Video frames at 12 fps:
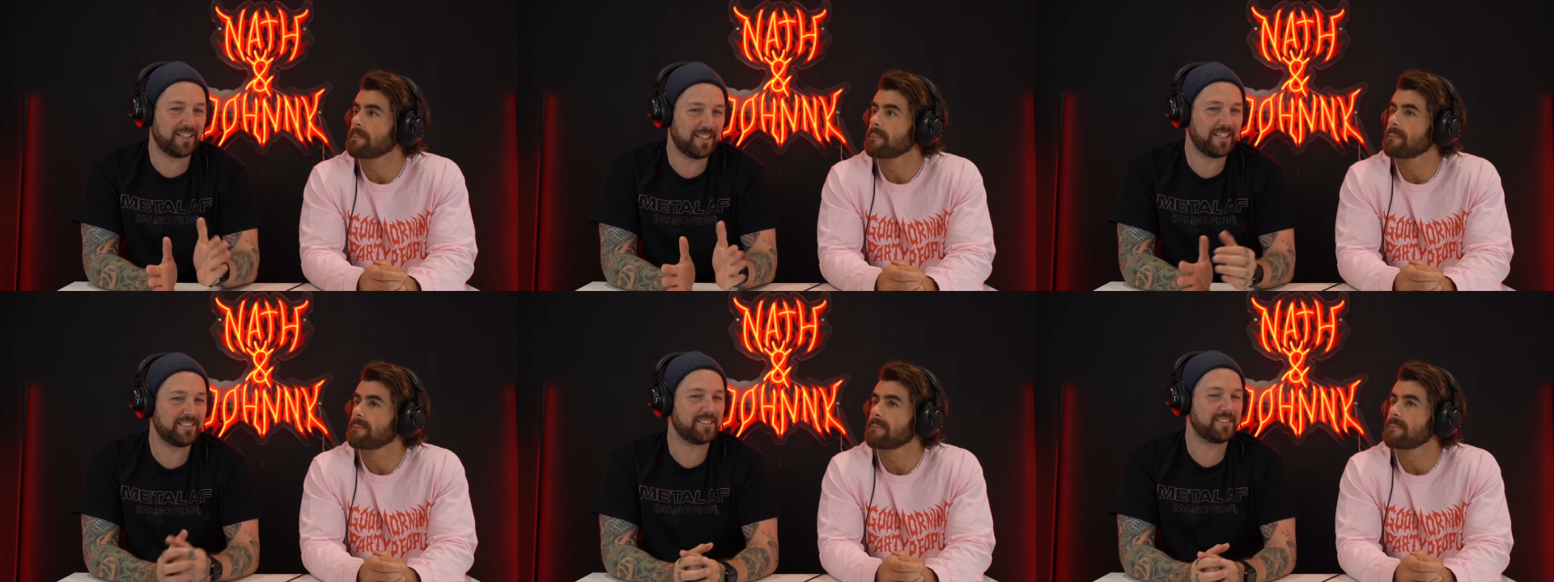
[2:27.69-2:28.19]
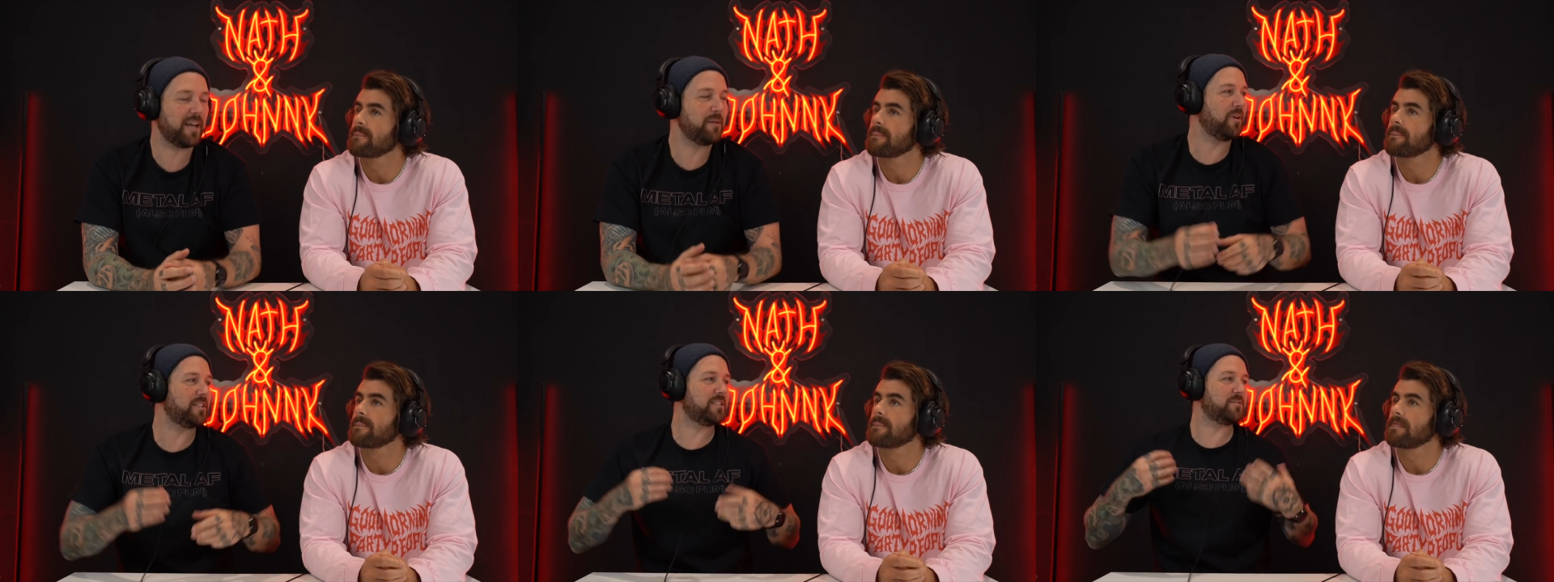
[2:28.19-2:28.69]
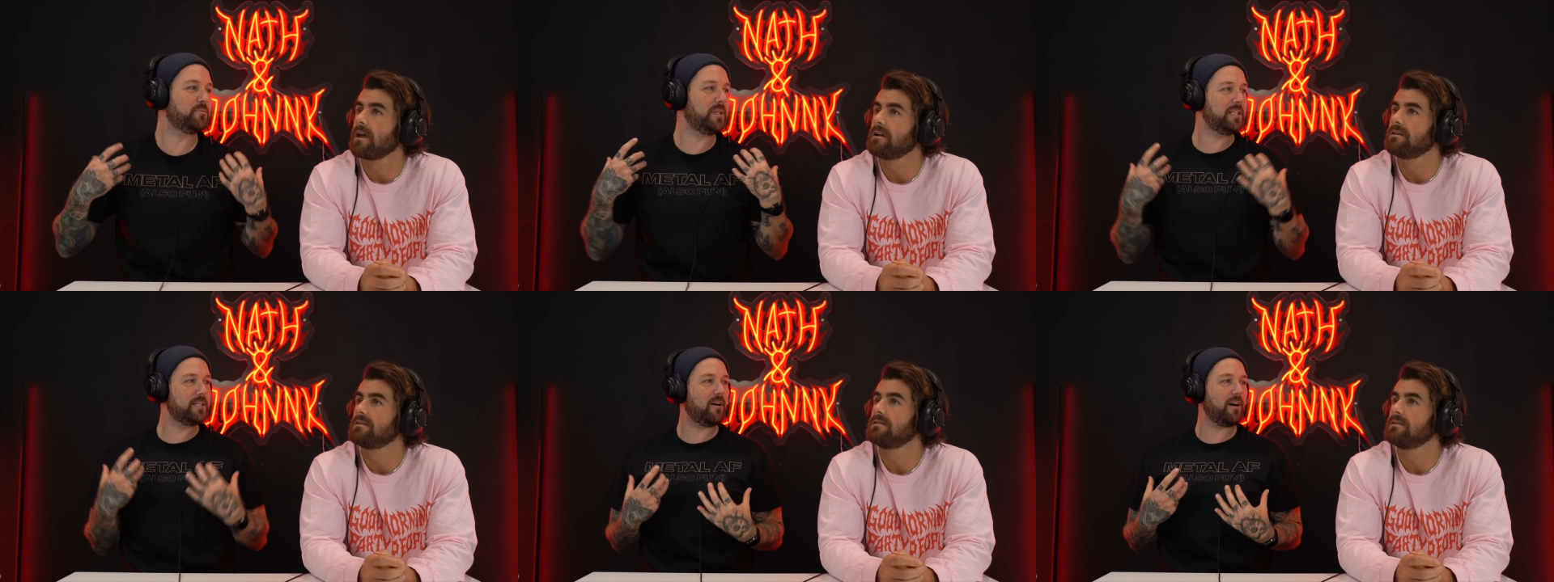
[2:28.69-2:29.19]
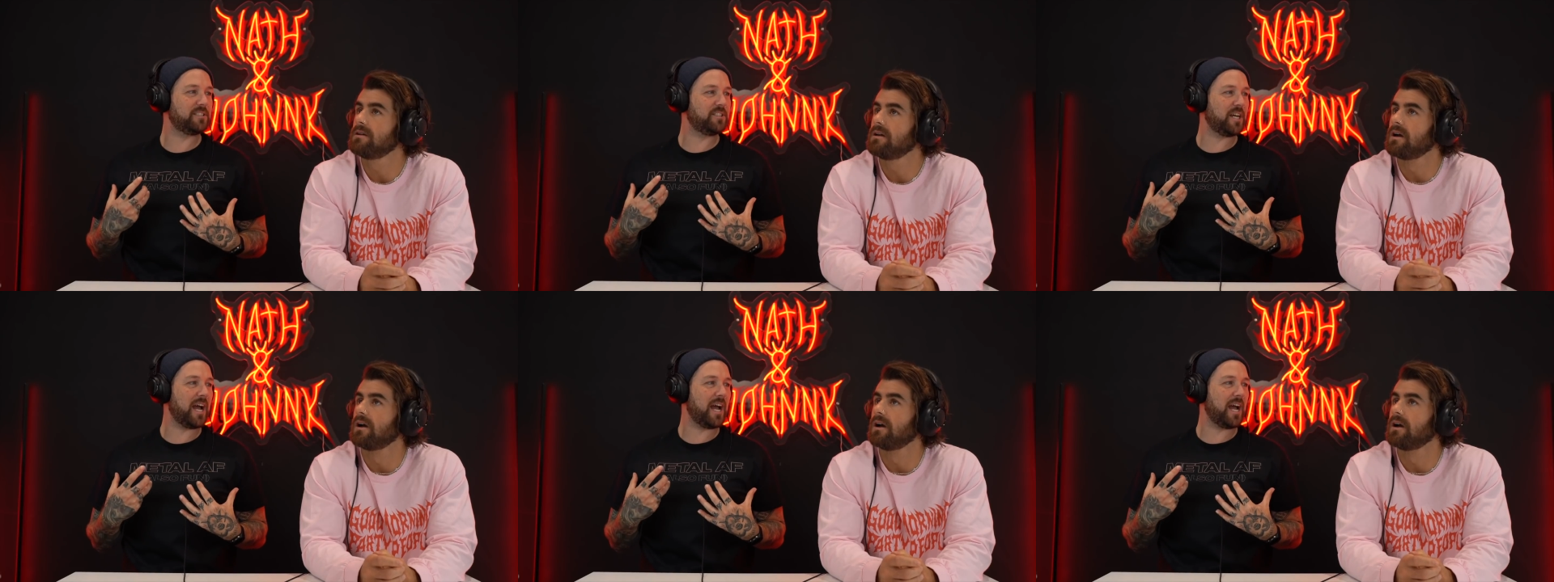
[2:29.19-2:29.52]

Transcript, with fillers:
Speaker 1: and he's the same, like just really nice yeah.